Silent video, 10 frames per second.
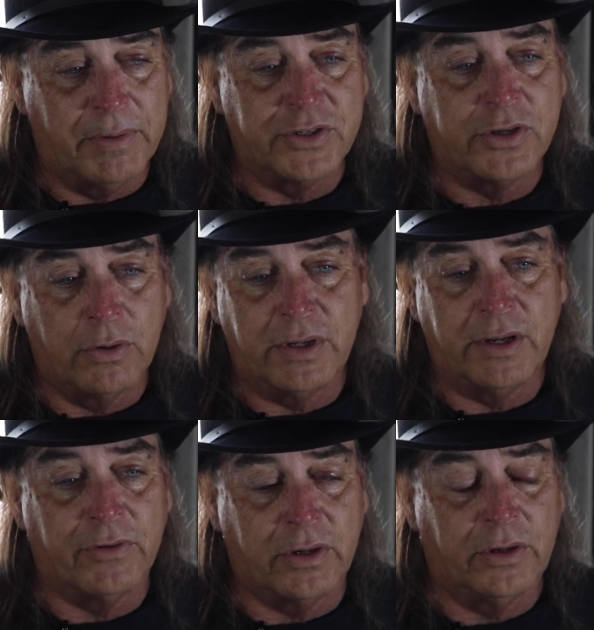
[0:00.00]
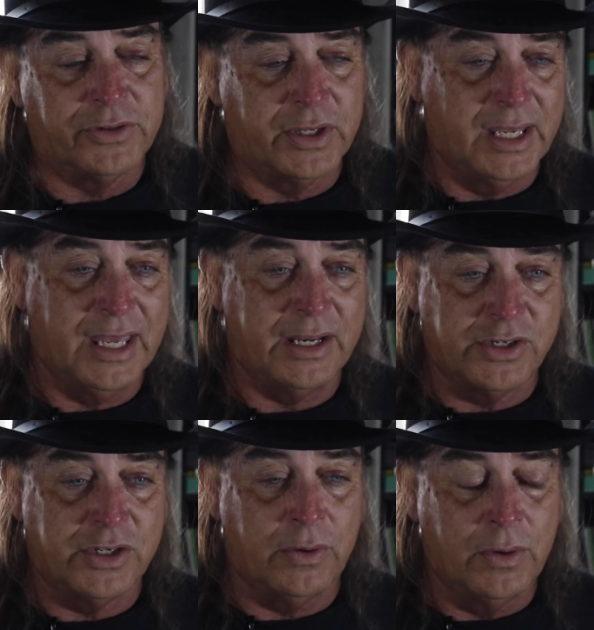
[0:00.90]
have been so difficult to get
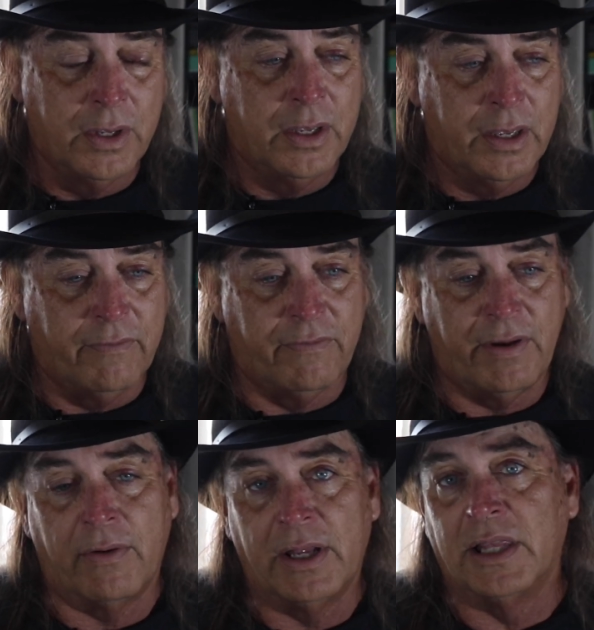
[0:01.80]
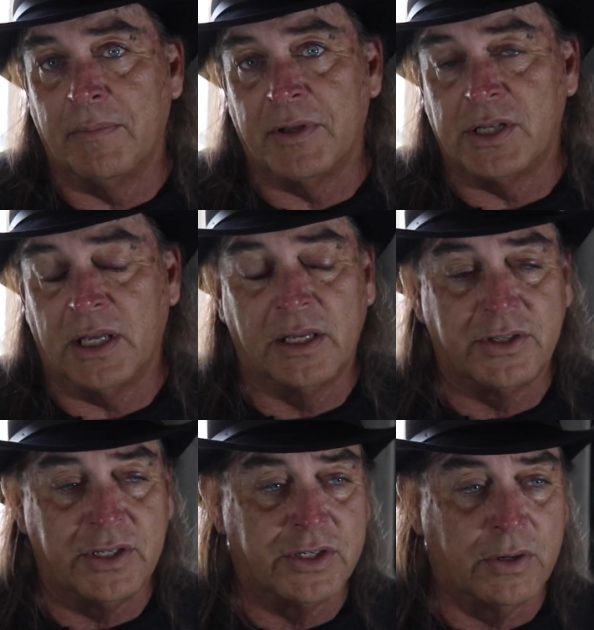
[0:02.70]
to and very limiting
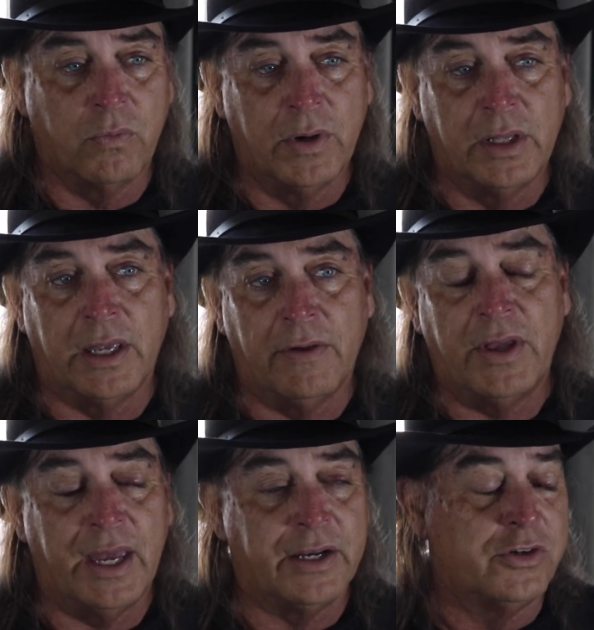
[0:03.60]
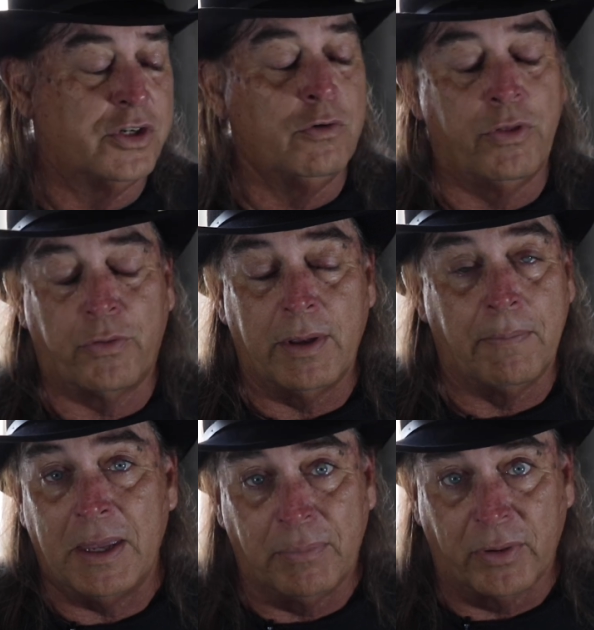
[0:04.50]
because he said really if you had two three
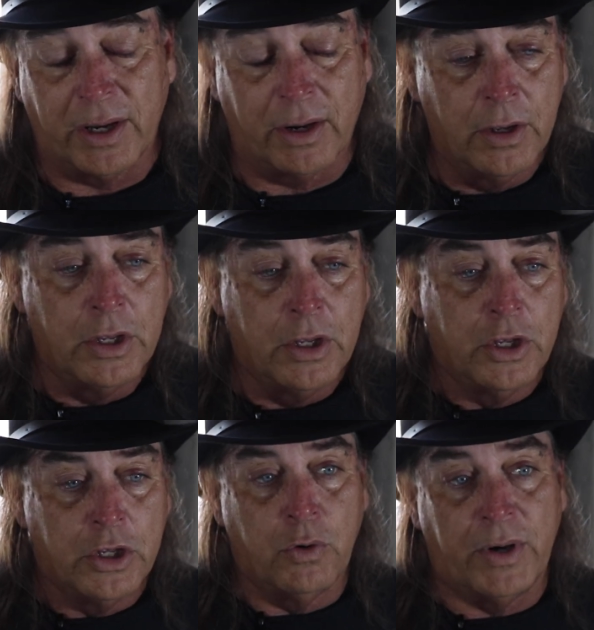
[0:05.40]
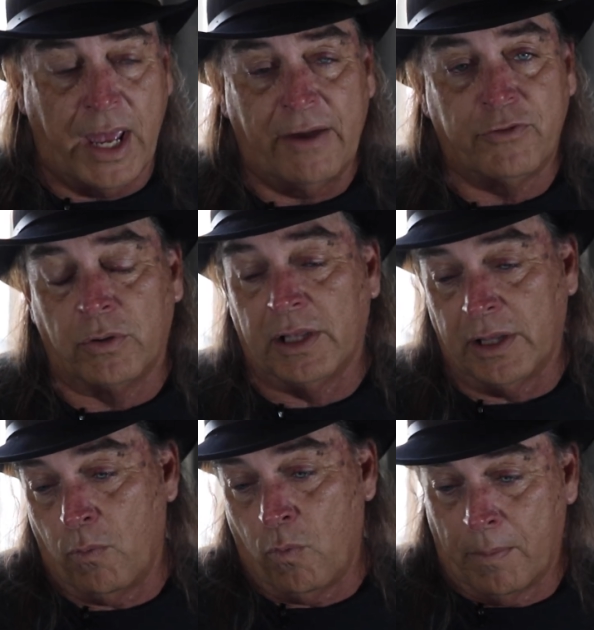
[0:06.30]
people there, you would have to only
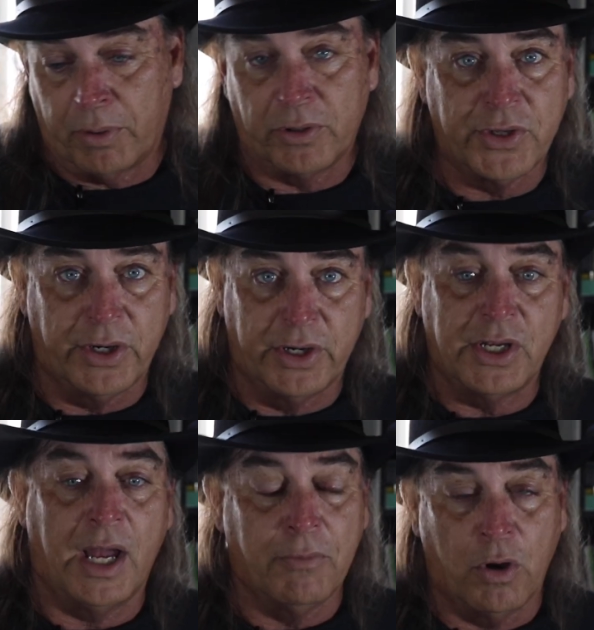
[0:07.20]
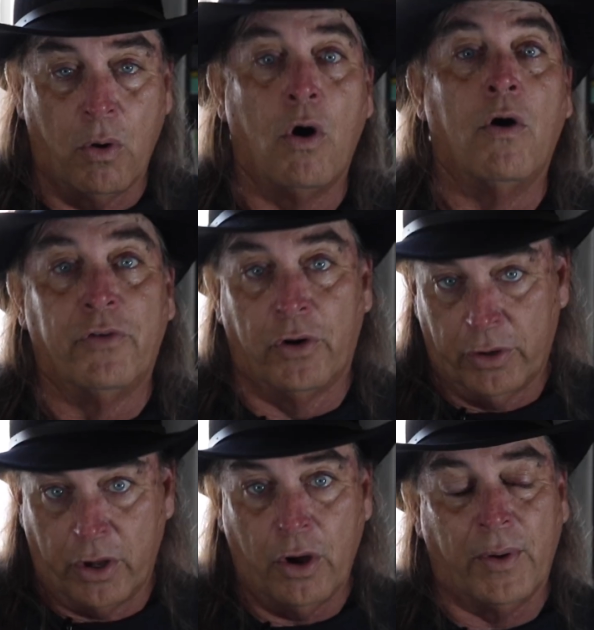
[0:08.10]
let one person at a time go over,
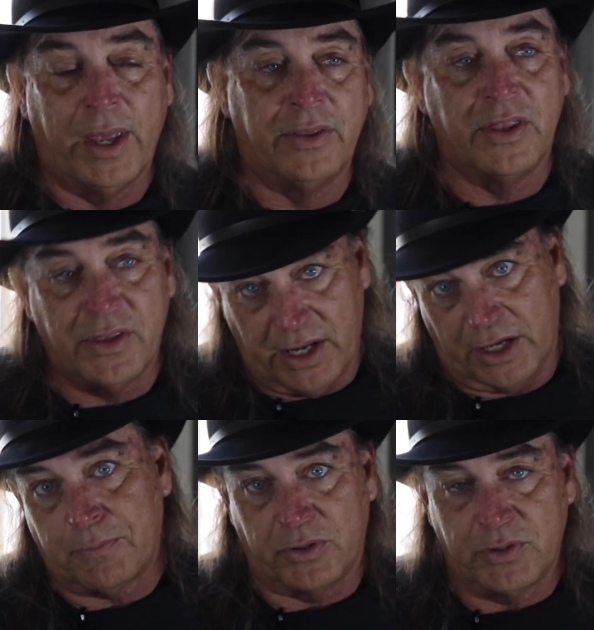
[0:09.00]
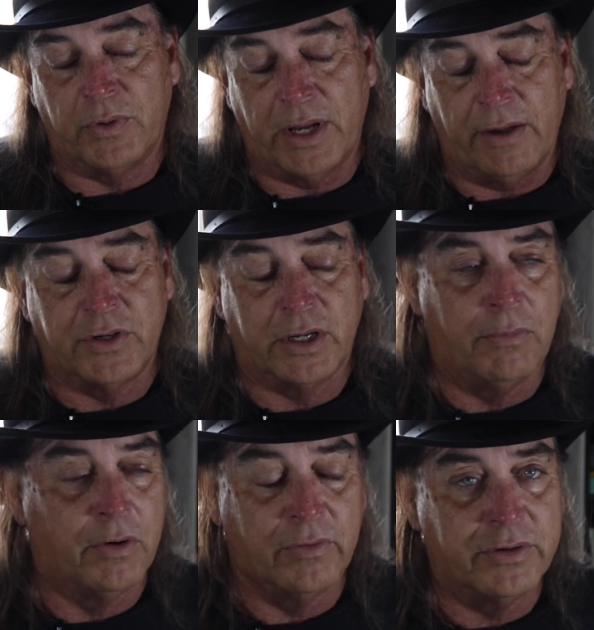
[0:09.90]
go in, then the next person would have to
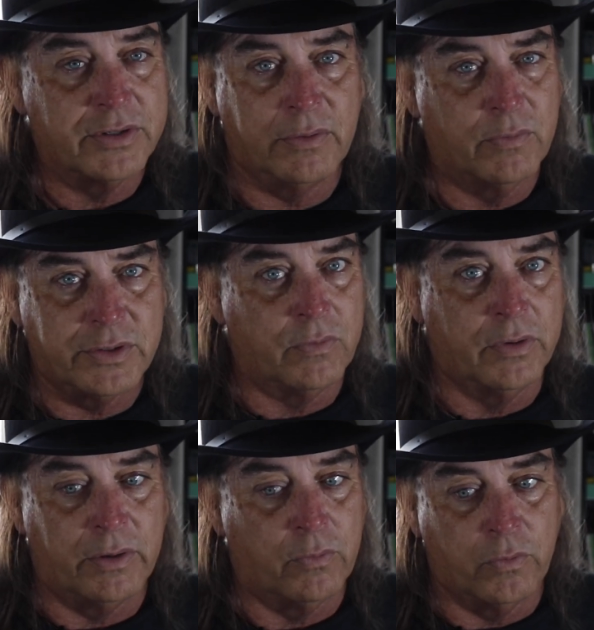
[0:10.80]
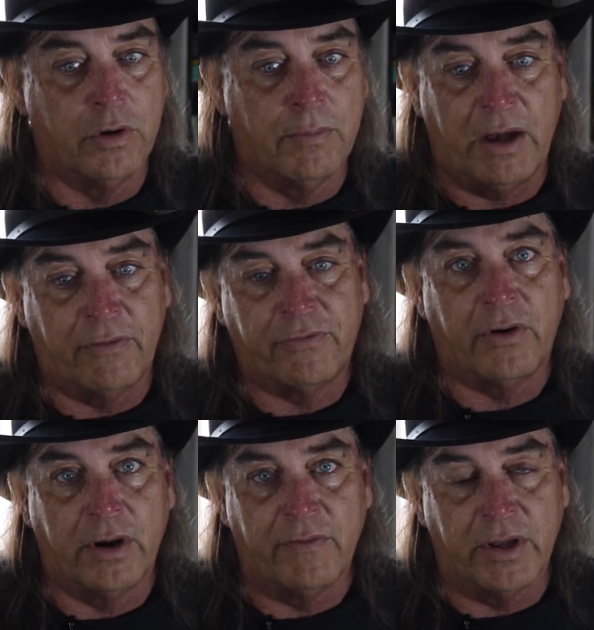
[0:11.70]
come over. He said there wasn't really room out
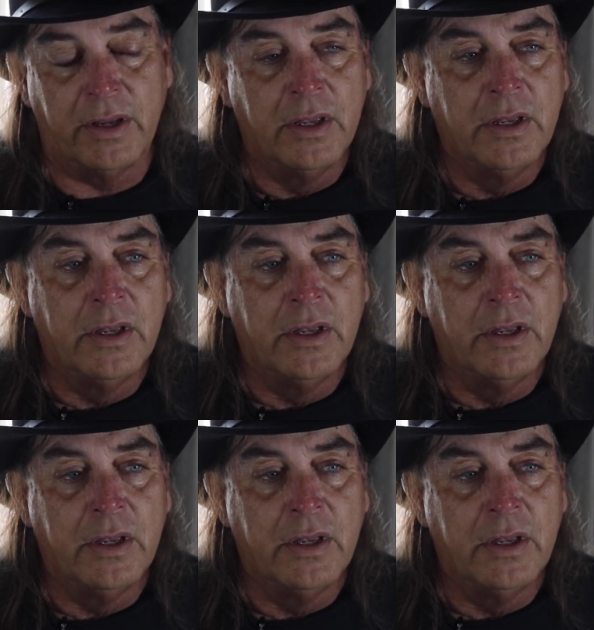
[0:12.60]
front of it